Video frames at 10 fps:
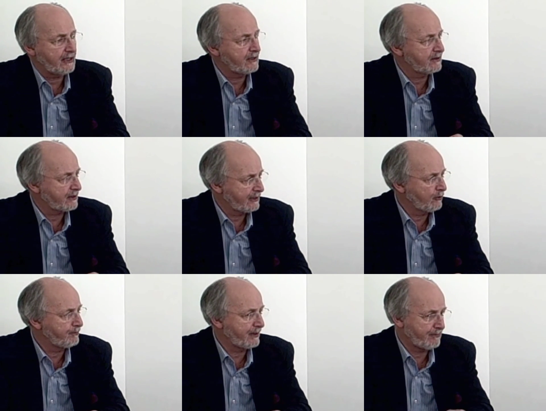do you need that
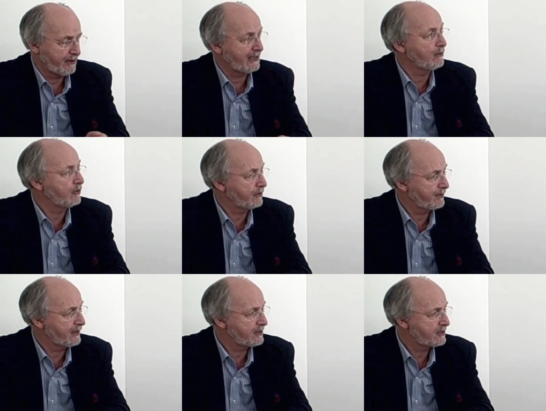can help people in the
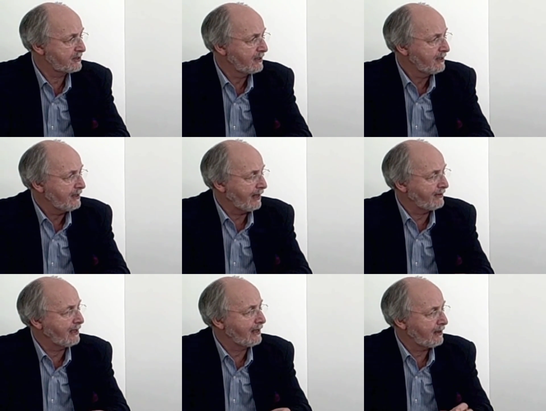workplace,
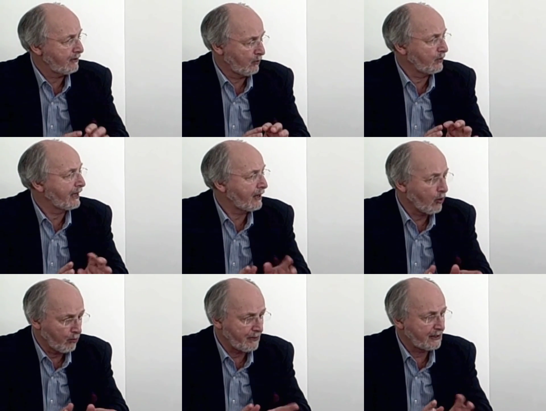and then all
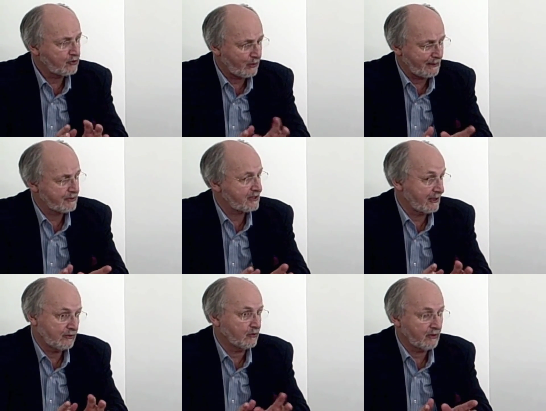that whole big
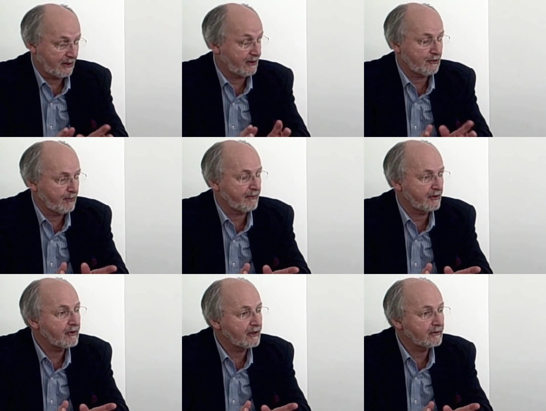20% or I think
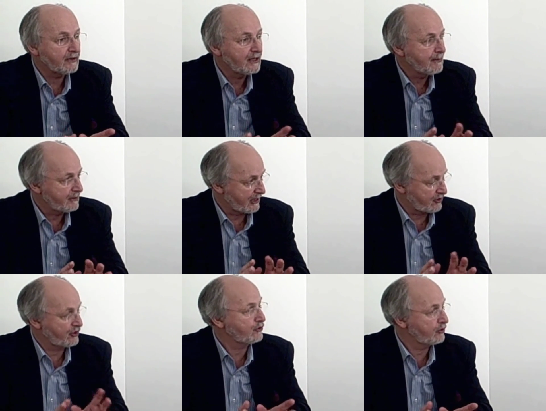it'll probably grow,
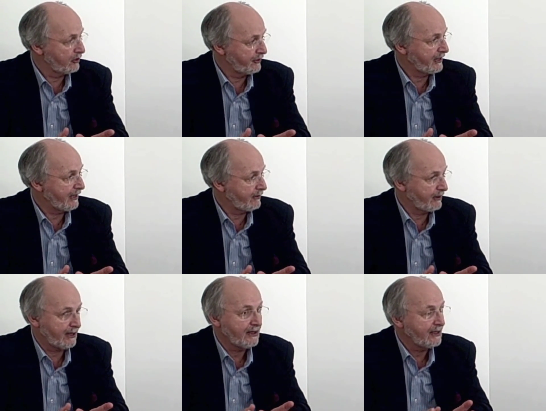but that social learning
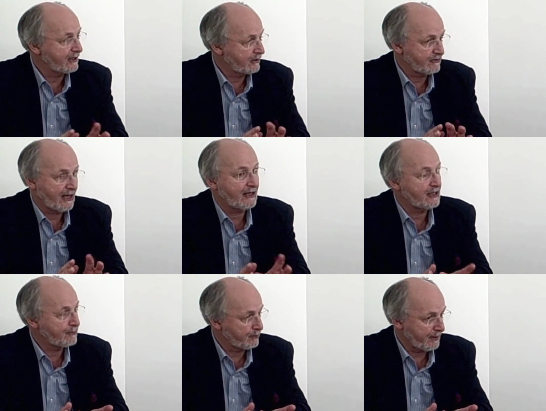area in terms
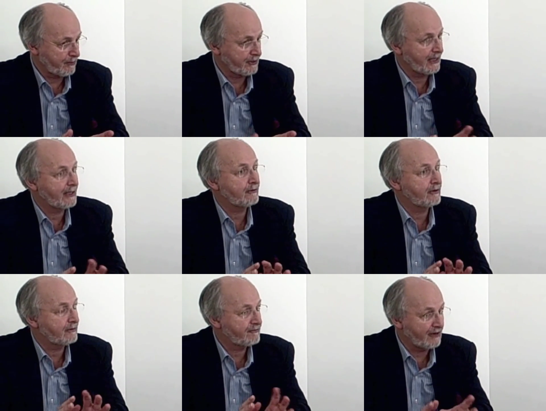of how do you put people
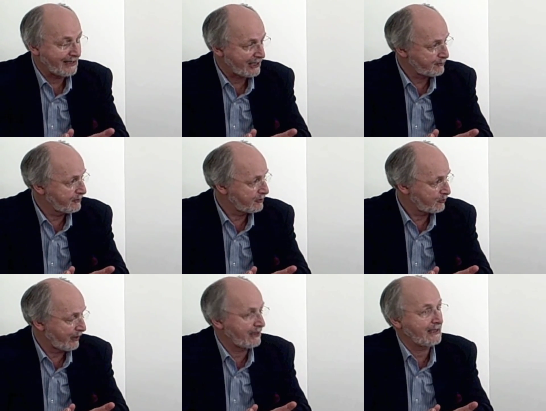together and find
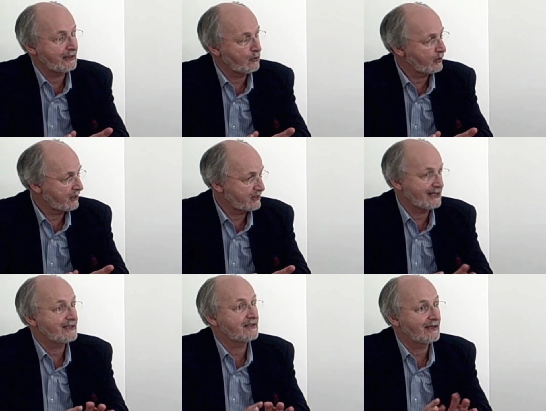experts quickly in the
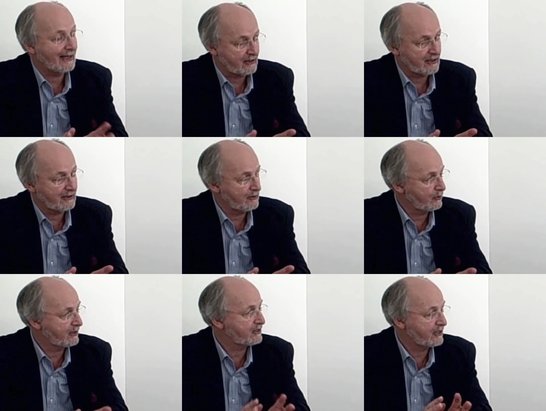organisation and
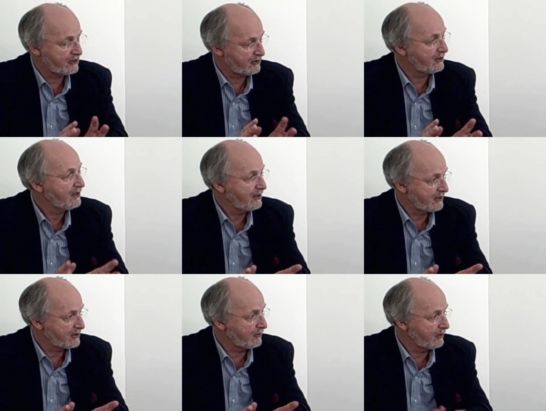outside the organisation
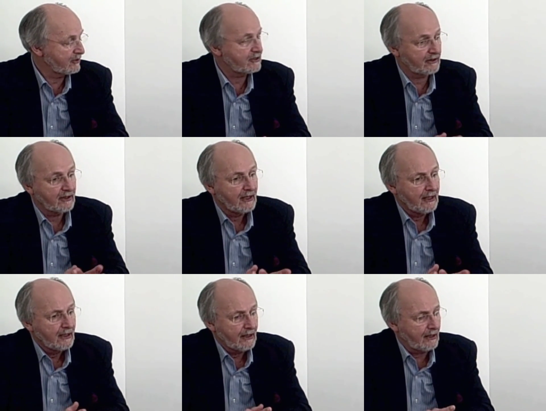and so on. So